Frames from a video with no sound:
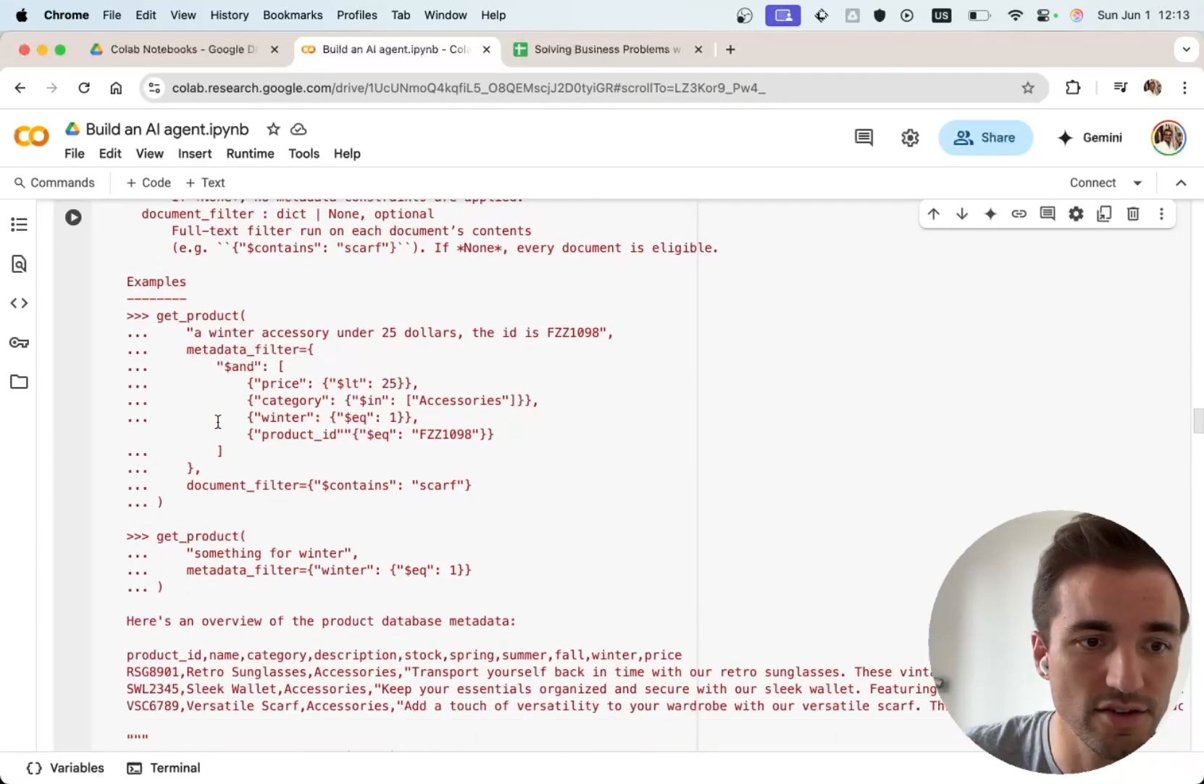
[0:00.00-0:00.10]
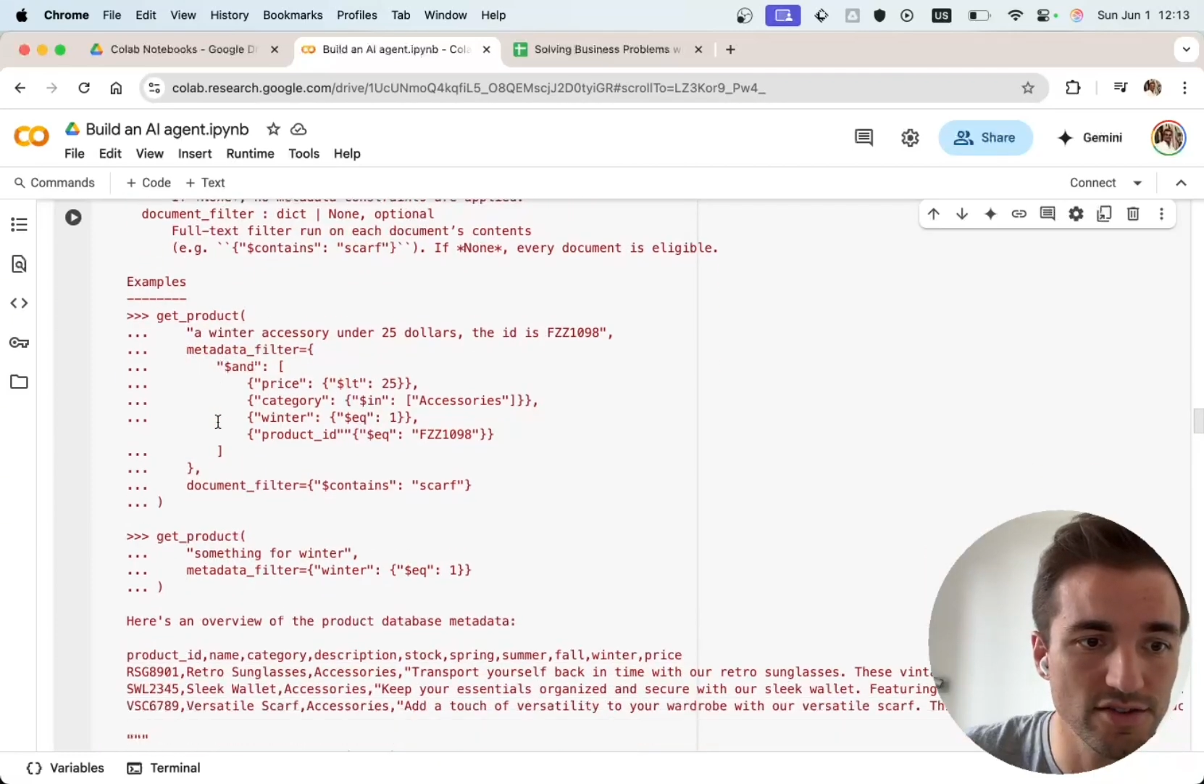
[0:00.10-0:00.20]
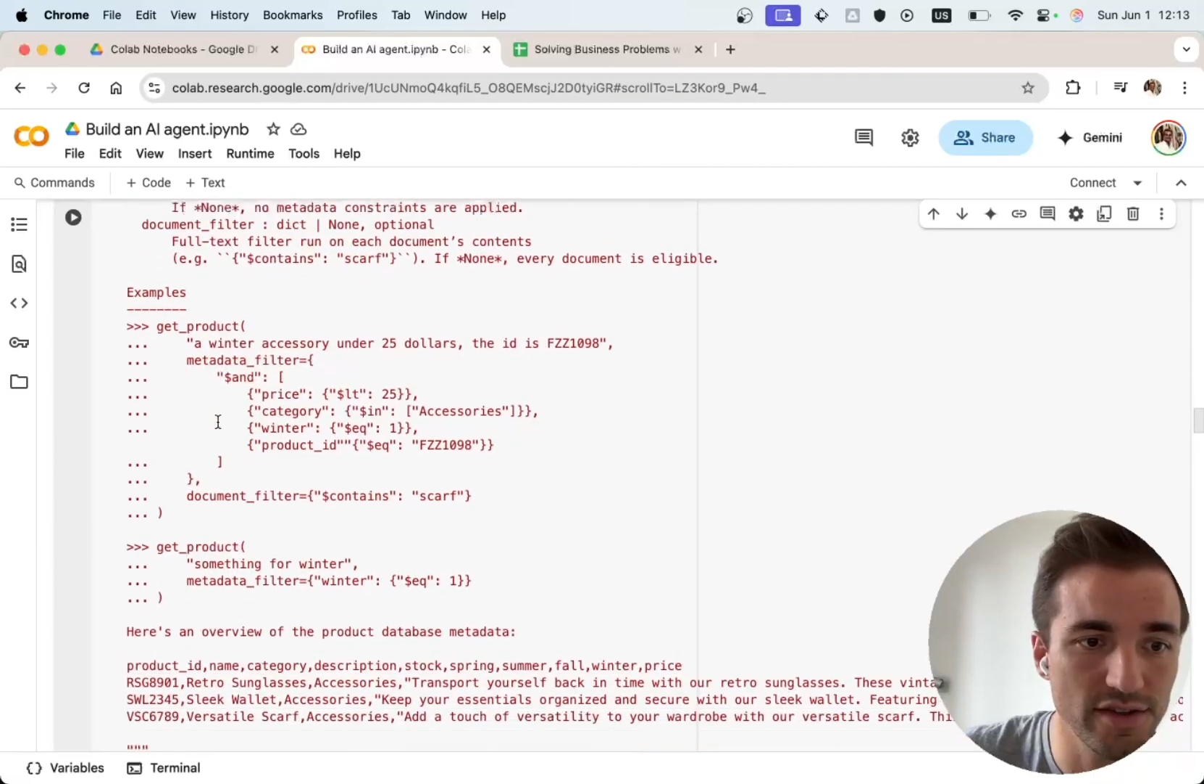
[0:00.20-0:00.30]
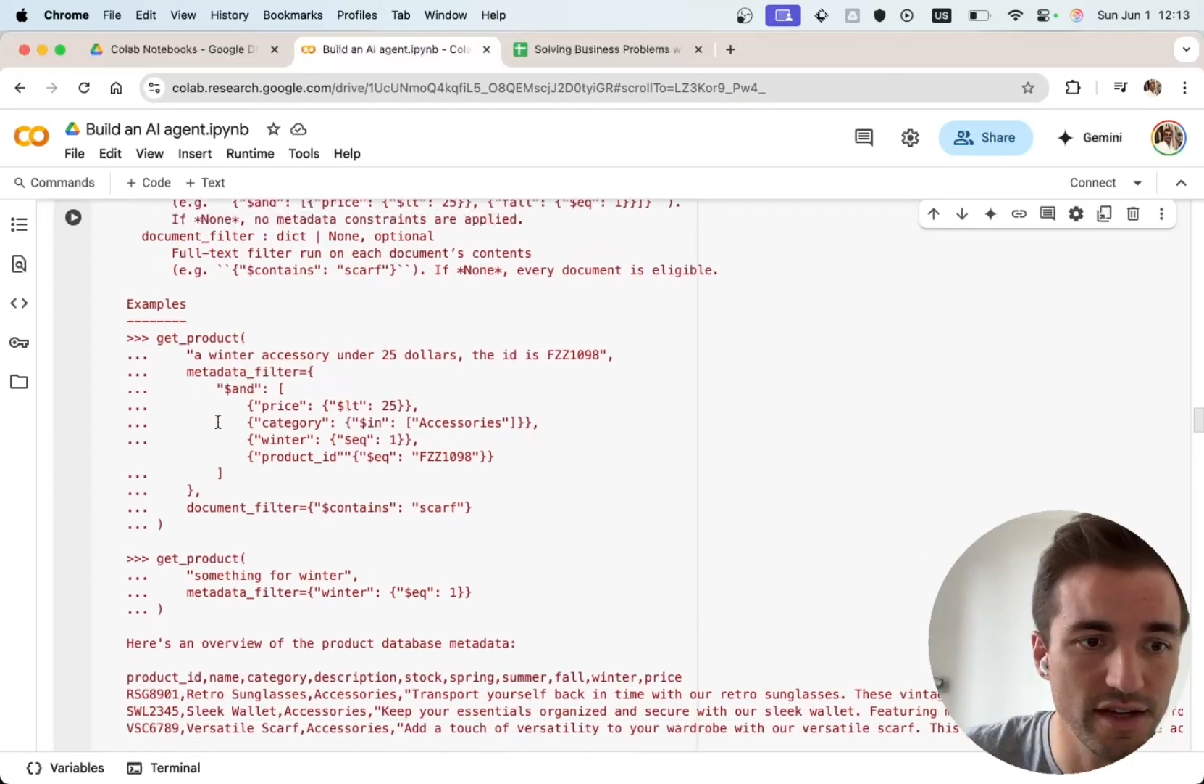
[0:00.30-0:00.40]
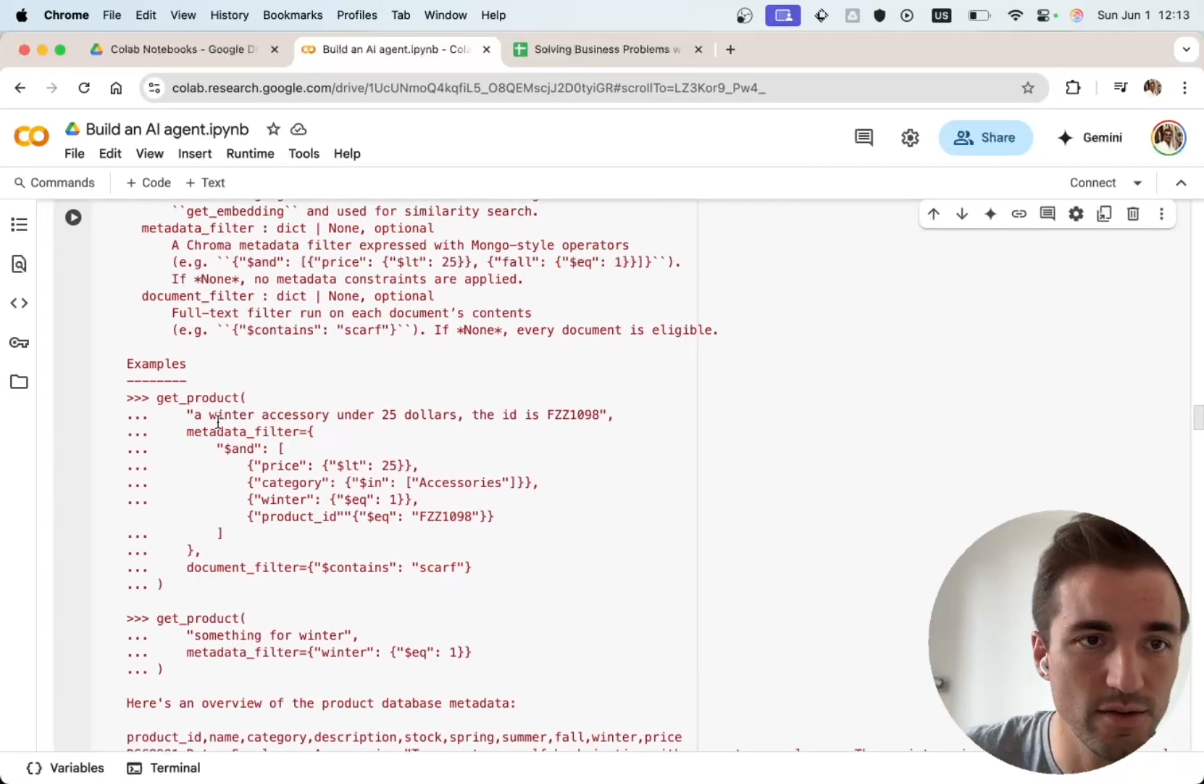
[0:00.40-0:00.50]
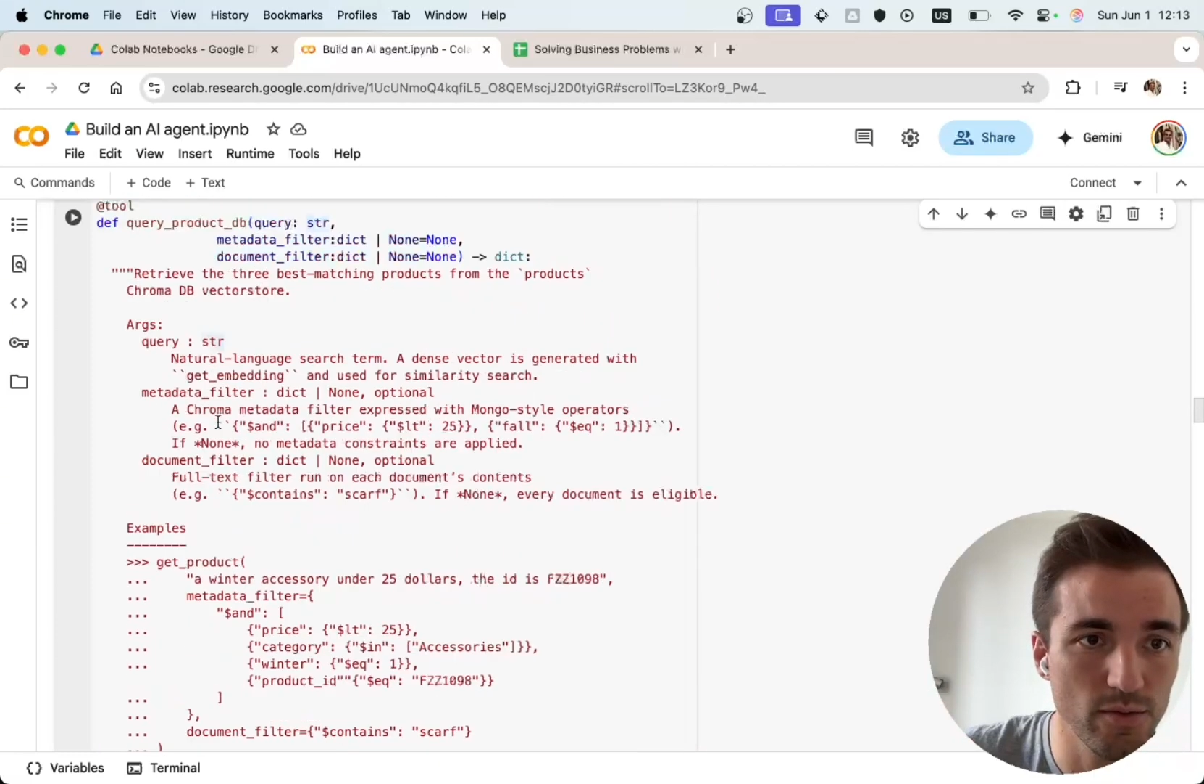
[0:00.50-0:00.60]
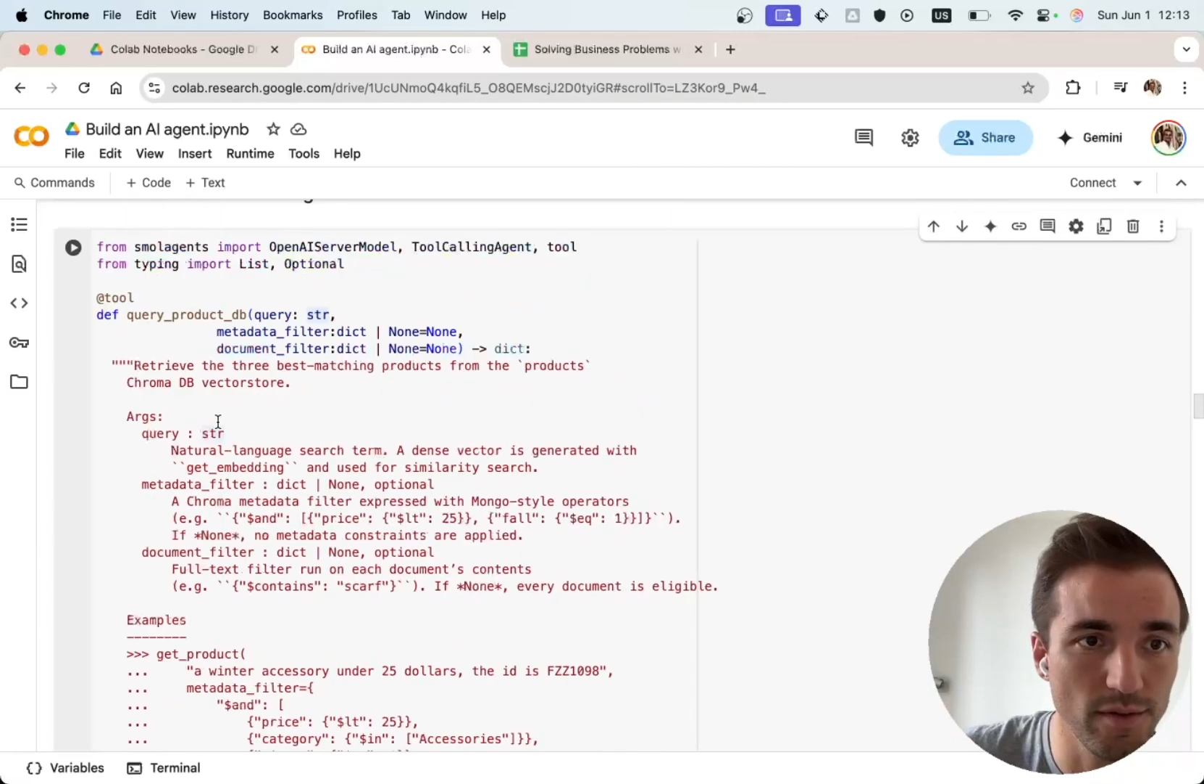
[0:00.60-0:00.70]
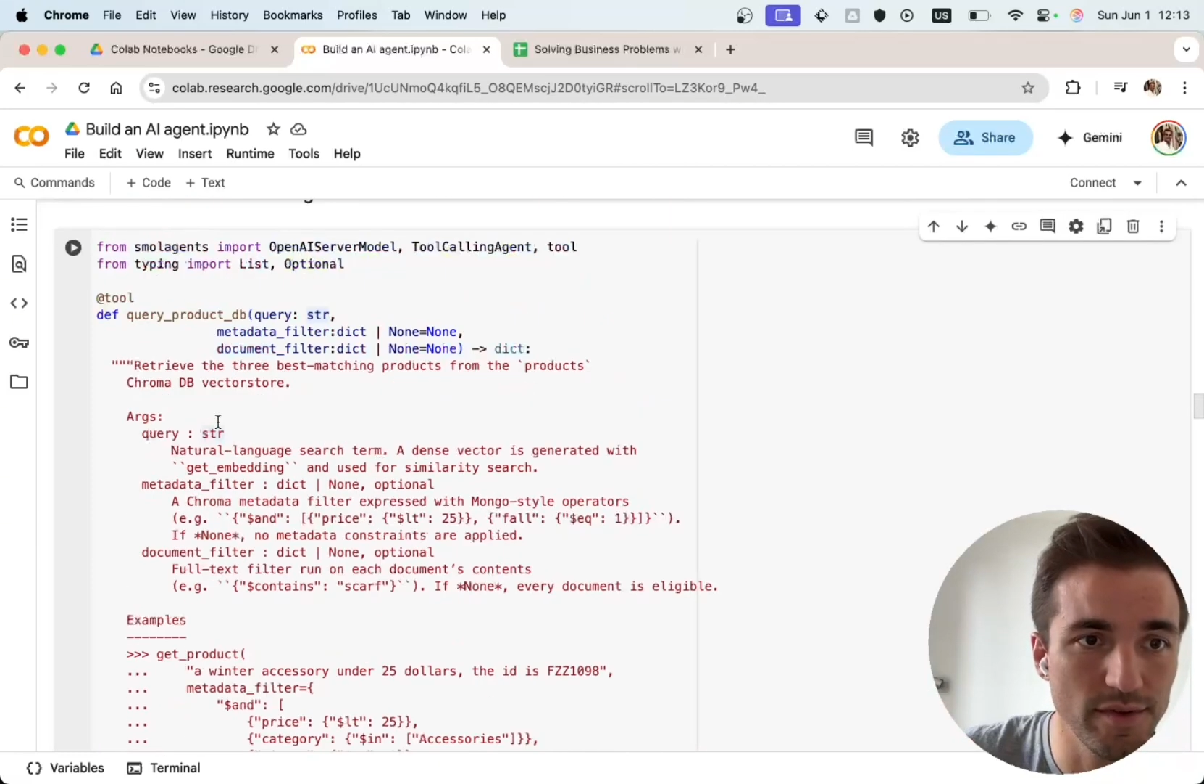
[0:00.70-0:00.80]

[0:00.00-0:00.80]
string will